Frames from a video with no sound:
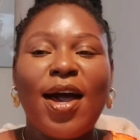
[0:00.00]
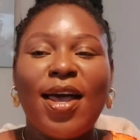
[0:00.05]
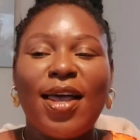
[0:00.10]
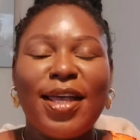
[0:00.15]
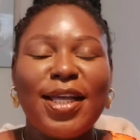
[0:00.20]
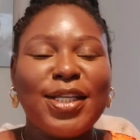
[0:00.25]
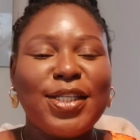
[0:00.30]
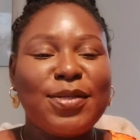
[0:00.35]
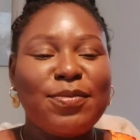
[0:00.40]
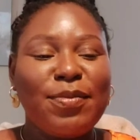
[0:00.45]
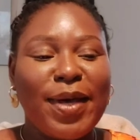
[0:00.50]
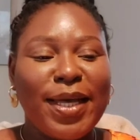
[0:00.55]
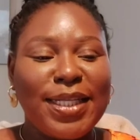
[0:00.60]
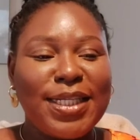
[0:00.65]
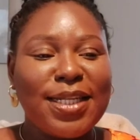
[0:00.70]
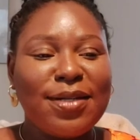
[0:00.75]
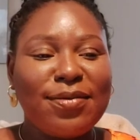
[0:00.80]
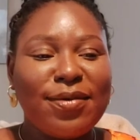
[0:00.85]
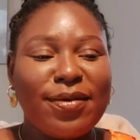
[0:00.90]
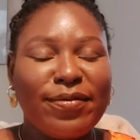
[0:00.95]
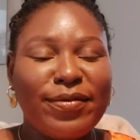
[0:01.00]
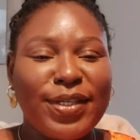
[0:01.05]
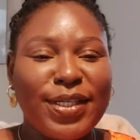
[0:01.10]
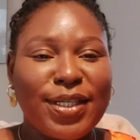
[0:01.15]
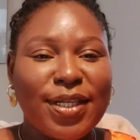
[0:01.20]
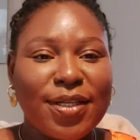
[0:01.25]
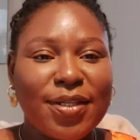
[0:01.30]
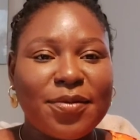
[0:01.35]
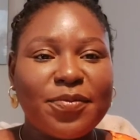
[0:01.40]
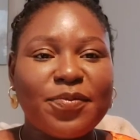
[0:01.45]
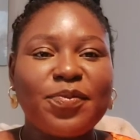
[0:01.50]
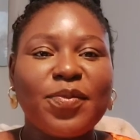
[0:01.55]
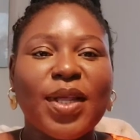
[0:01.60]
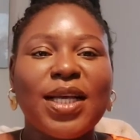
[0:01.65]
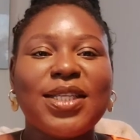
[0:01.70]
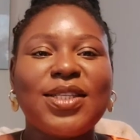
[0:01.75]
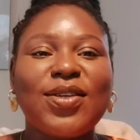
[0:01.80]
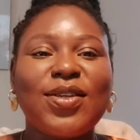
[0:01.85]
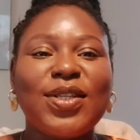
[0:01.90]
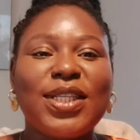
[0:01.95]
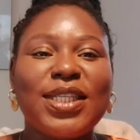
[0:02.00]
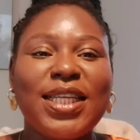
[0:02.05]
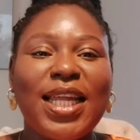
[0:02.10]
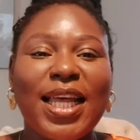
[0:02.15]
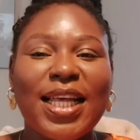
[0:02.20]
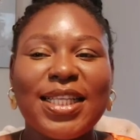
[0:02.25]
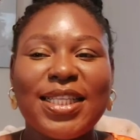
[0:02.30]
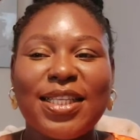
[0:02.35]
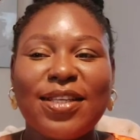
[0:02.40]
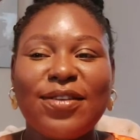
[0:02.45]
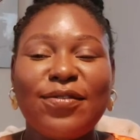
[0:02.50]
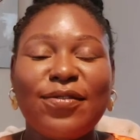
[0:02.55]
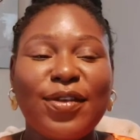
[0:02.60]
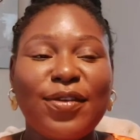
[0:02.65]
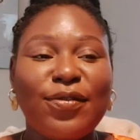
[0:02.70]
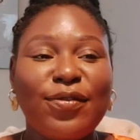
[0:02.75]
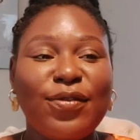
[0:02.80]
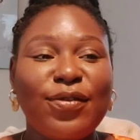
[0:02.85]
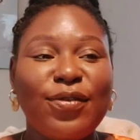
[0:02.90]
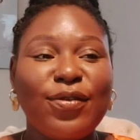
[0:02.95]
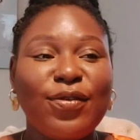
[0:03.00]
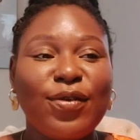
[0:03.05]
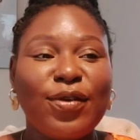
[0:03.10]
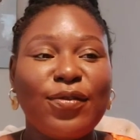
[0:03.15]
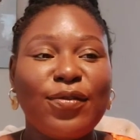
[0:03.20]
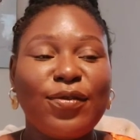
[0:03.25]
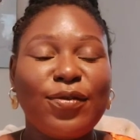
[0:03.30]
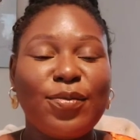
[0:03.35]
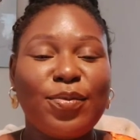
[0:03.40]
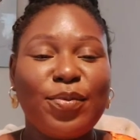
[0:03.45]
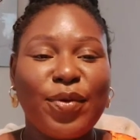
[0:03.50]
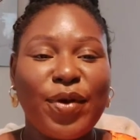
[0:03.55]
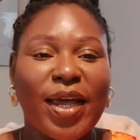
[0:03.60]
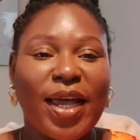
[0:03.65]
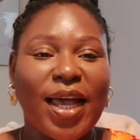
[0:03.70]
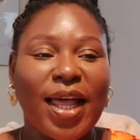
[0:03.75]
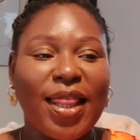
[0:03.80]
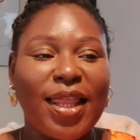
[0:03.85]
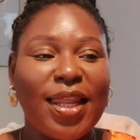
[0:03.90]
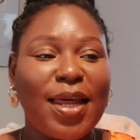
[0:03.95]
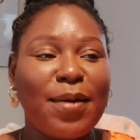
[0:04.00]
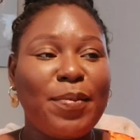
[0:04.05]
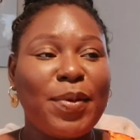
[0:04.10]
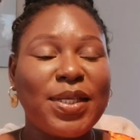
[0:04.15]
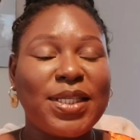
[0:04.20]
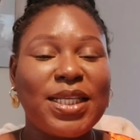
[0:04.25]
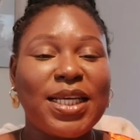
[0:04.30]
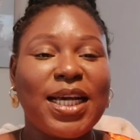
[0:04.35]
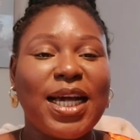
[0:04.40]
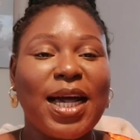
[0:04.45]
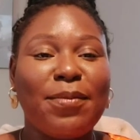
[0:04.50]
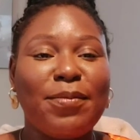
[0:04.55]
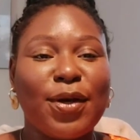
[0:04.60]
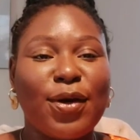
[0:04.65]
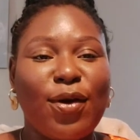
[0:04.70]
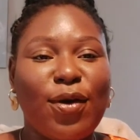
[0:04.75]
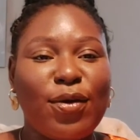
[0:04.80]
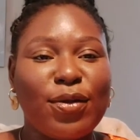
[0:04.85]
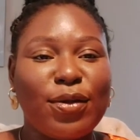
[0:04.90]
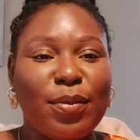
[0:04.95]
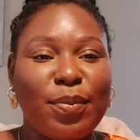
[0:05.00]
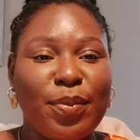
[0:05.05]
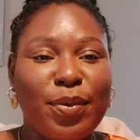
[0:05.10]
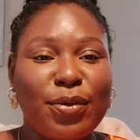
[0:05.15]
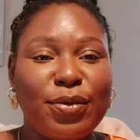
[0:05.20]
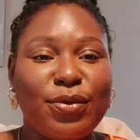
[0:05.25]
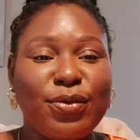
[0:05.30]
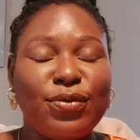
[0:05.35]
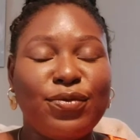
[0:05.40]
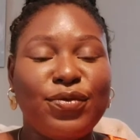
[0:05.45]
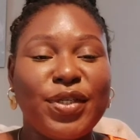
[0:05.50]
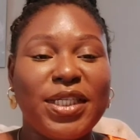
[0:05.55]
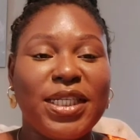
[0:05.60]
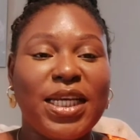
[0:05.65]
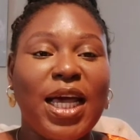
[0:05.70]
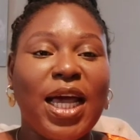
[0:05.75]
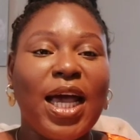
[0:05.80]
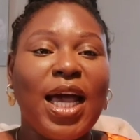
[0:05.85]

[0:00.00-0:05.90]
in the mighty name of Jesus. So the next, if if you if you pray, another person can be called upon to read